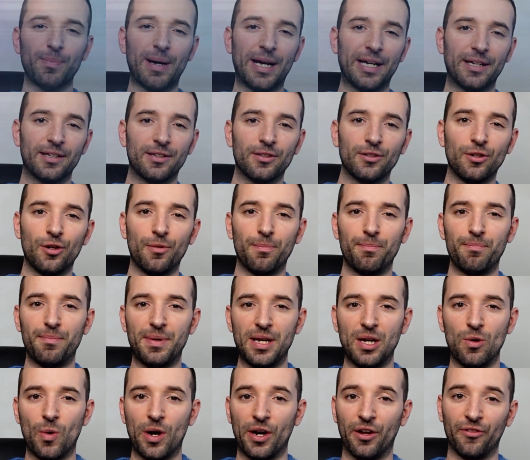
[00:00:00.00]
might not
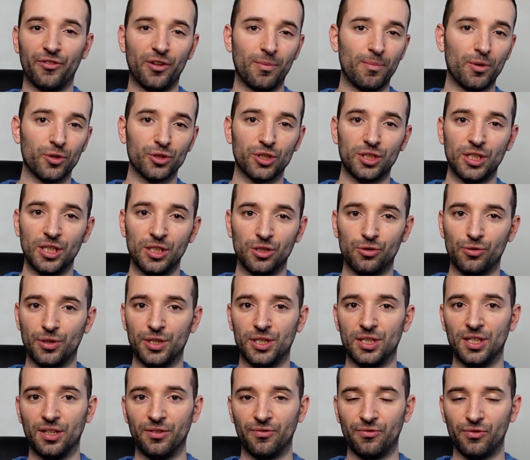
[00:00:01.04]
be one of the most
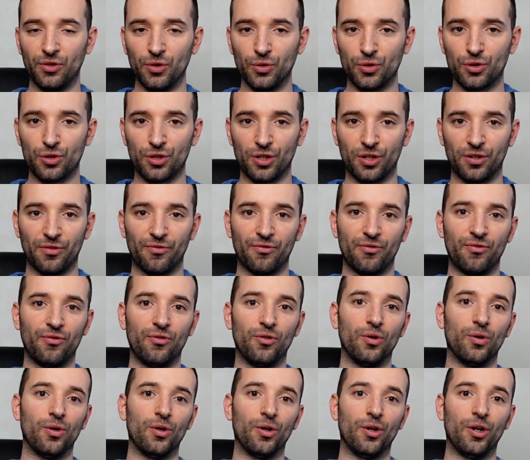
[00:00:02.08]
interesting features
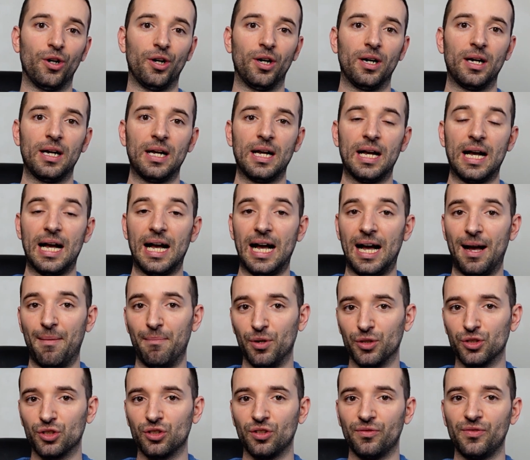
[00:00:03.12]
for
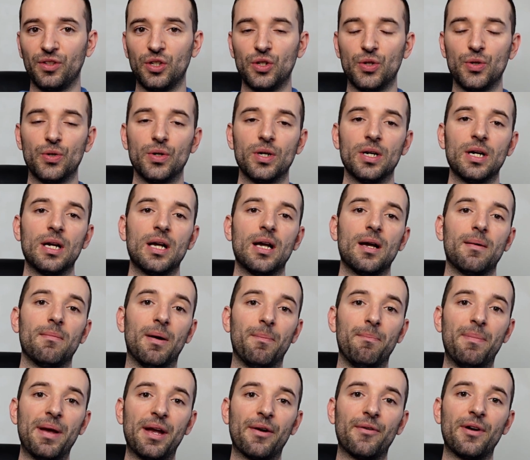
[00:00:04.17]
most of you,
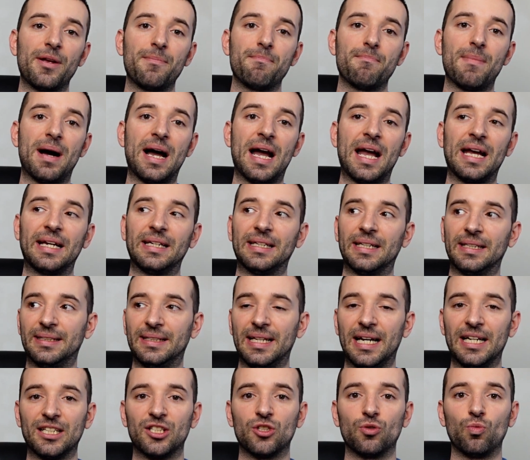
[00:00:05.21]
but bear in mind that
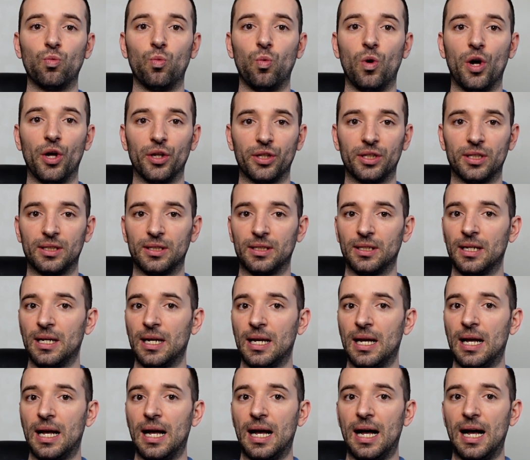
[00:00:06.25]
that's what
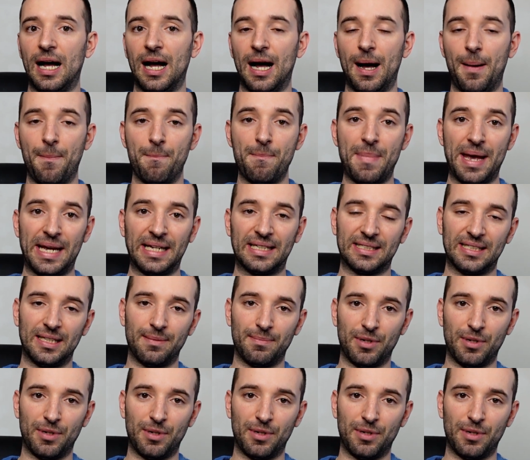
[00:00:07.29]
makes the